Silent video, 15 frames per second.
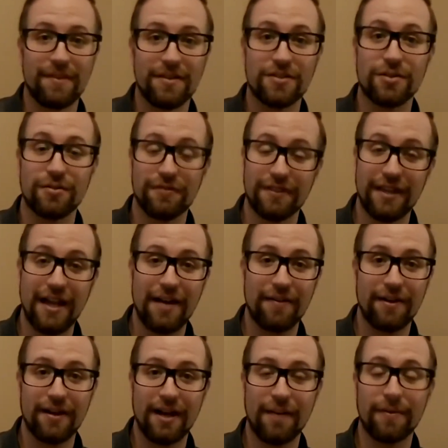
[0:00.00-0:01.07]
So for that
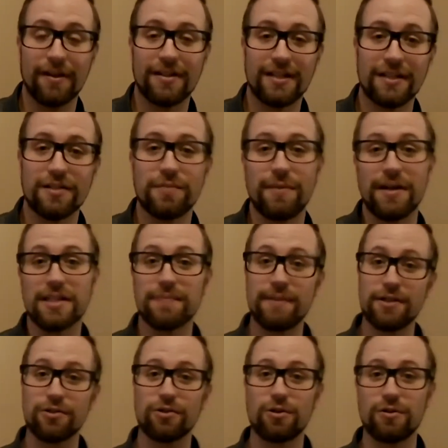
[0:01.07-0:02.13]
one, I'm going to take you to my
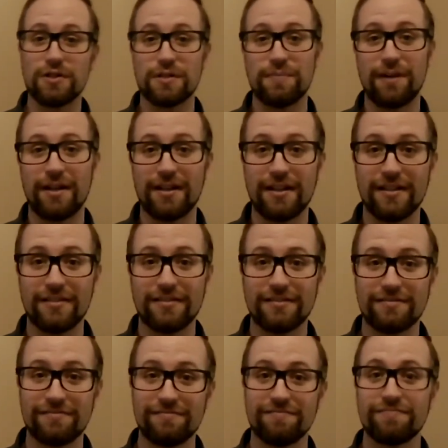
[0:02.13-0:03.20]
special correspondent,
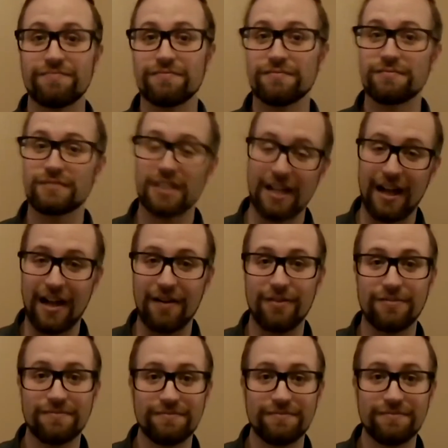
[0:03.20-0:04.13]
Kyle.